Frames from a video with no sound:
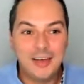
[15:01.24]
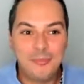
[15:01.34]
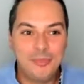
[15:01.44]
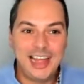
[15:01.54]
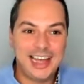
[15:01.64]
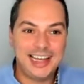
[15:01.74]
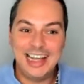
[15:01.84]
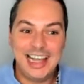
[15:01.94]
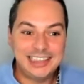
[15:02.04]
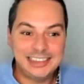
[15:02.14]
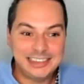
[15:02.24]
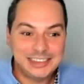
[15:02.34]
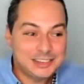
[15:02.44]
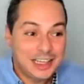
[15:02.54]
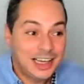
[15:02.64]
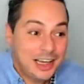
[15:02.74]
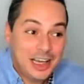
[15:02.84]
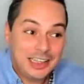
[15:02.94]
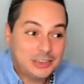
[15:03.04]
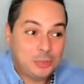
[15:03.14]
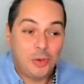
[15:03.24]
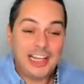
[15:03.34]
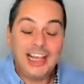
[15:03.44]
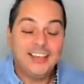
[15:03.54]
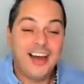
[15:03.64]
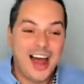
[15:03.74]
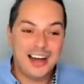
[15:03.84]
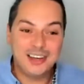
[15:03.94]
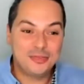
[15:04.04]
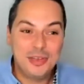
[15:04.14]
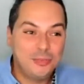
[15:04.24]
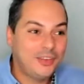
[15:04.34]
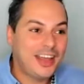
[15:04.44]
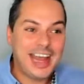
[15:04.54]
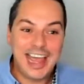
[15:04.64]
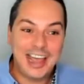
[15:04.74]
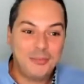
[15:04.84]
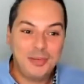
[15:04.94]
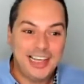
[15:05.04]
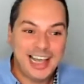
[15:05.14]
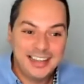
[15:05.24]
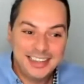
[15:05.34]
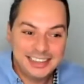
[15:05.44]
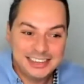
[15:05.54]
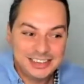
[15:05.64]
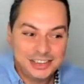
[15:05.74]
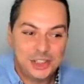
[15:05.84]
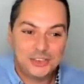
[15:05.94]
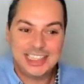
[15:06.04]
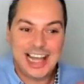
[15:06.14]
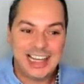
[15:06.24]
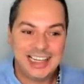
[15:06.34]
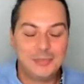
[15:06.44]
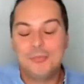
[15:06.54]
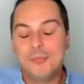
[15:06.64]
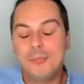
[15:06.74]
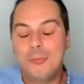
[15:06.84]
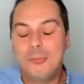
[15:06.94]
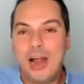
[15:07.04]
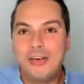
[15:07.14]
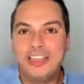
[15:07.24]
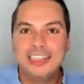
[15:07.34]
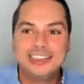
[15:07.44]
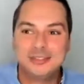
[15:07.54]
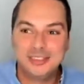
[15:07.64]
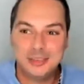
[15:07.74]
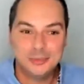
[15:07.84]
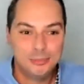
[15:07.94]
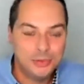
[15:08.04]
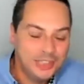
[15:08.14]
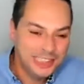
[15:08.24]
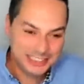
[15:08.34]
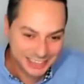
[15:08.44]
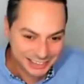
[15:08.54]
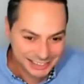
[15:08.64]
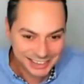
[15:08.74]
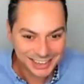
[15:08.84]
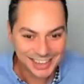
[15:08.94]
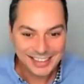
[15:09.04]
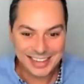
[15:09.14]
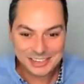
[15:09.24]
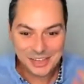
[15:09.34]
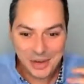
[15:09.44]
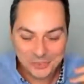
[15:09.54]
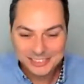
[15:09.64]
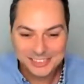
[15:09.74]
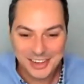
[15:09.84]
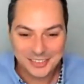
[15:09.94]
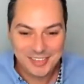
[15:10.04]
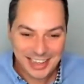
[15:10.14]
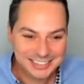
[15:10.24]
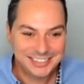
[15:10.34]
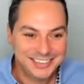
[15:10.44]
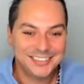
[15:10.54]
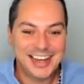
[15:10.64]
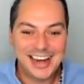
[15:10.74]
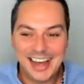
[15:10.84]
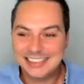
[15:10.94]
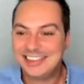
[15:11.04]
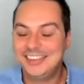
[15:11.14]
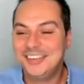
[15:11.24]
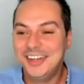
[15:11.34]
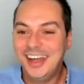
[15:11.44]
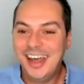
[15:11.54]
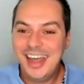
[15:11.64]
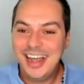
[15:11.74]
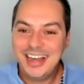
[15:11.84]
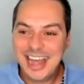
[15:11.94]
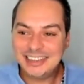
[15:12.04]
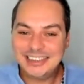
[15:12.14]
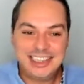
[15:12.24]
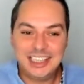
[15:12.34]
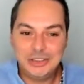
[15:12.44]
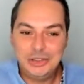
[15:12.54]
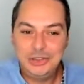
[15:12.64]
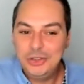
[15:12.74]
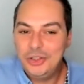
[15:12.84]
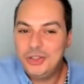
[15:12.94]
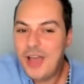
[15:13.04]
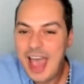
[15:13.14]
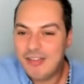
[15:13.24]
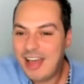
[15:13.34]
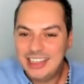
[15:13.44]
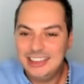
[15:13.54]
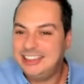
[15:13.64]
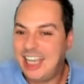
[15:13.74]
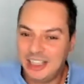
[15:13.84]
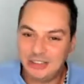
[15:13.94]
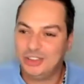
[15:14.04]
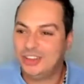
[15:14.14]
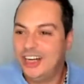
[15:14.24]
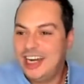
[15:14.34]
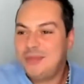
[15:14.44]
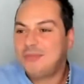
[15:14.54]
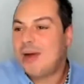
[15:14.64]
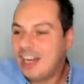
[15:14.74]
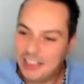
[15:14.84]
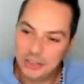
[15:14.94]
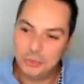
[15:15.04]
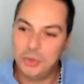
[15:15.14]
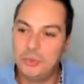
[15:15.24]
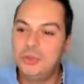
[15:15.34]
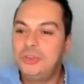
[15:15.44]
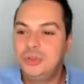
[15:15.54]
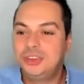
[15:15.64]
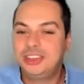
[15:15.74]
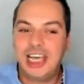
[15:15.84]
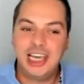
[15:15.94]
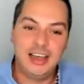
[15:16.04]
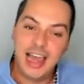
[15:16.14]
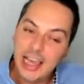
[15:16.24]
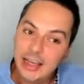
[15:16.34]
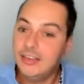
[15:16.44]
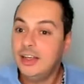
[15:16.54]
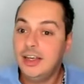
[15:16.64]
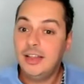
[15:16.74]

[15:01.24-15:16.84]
up, then it's breaking the heart of people. They are happy, and this shows like a parallelism to bullishness. That's why I want to go back to you and ask you, next year, do you have any sector, any market where would you say, hey,